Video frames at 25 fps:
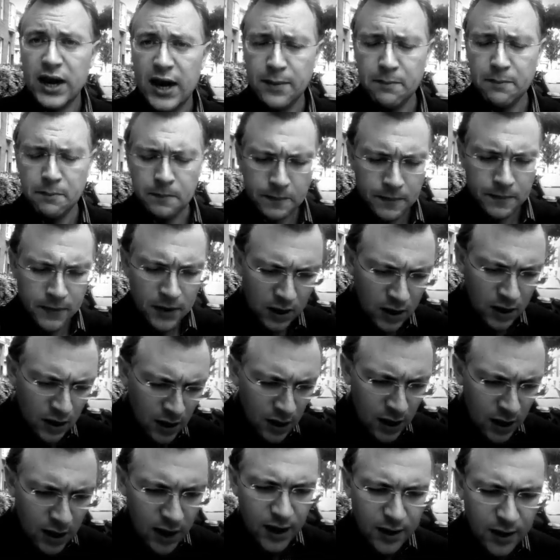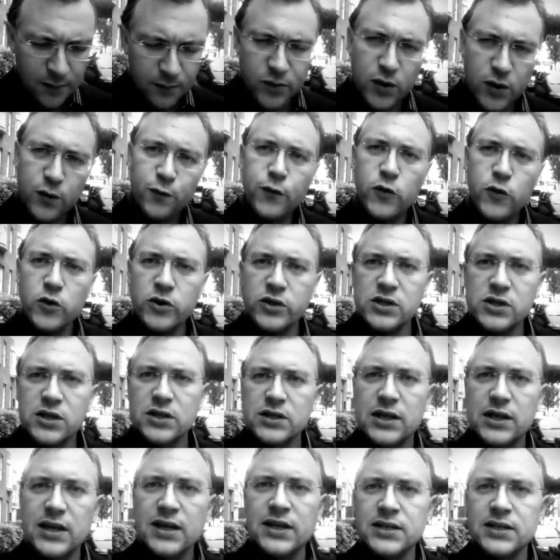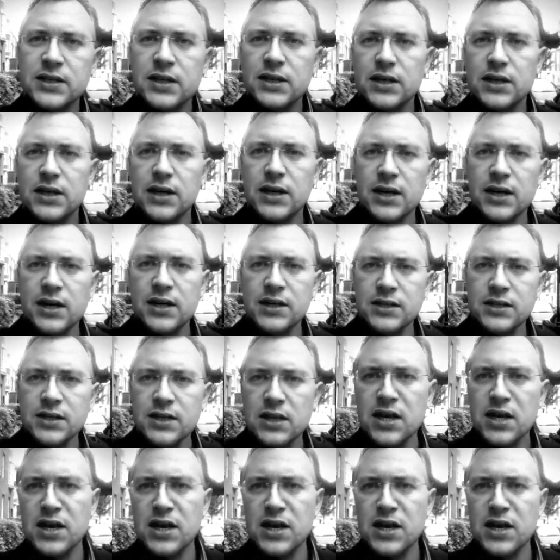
a name. The first is